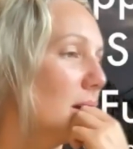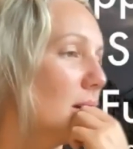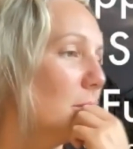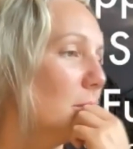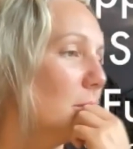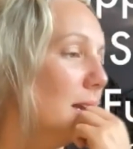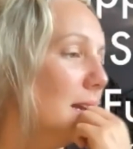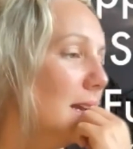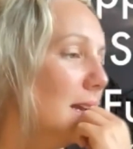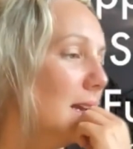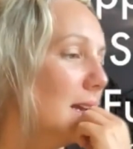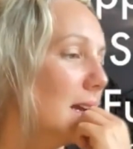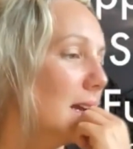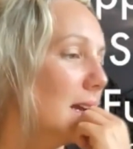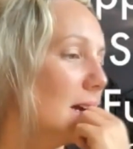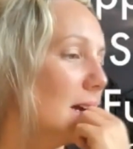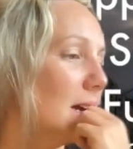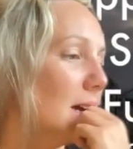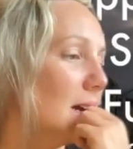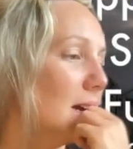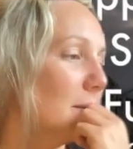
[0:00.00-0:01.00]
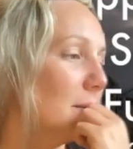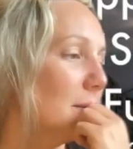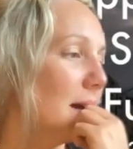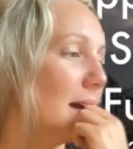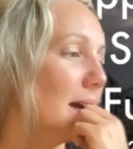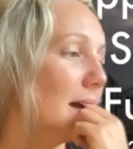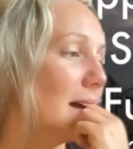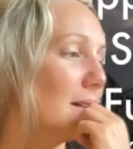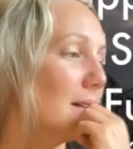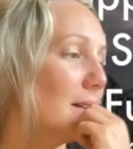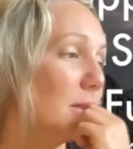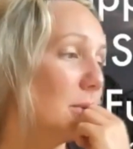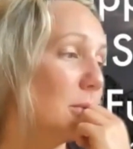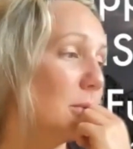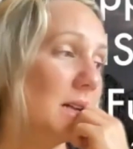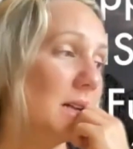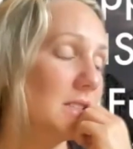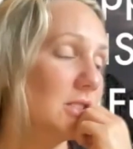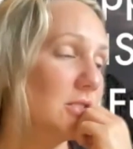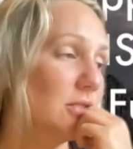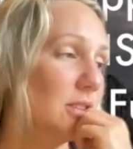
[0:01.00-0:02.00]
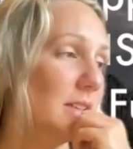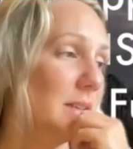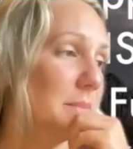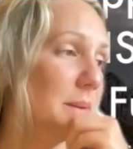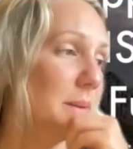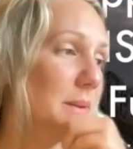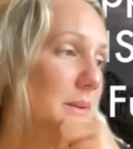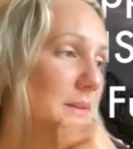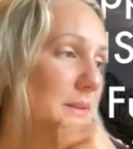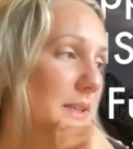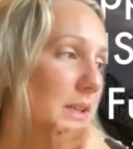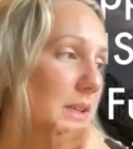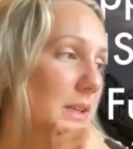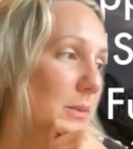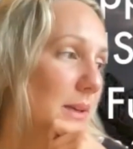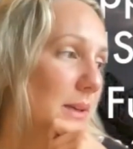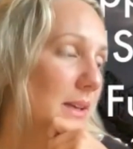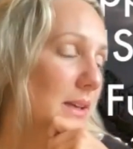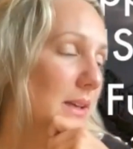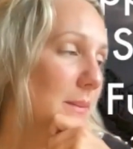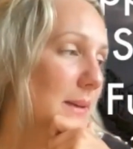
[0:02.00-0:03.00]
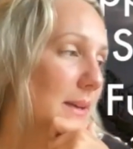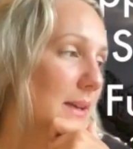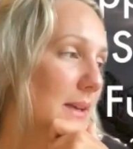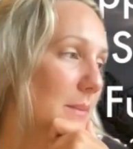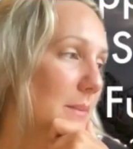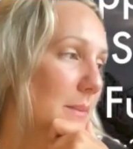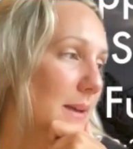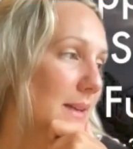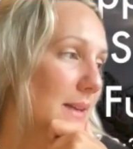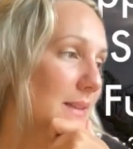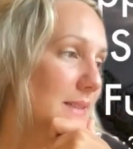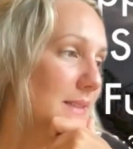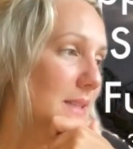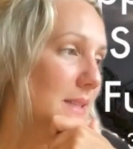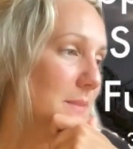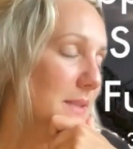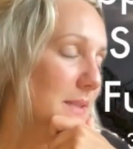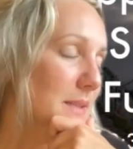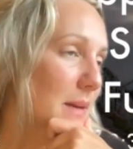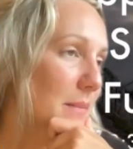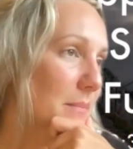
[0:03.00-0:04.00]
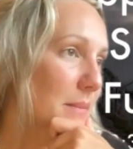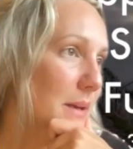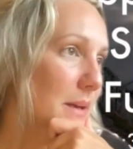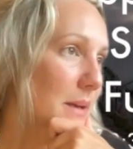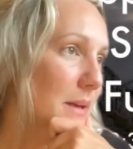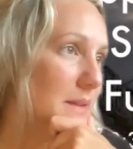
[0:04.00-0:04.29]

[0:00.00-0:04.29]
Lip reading: We have the World Green Building Week coming up in September.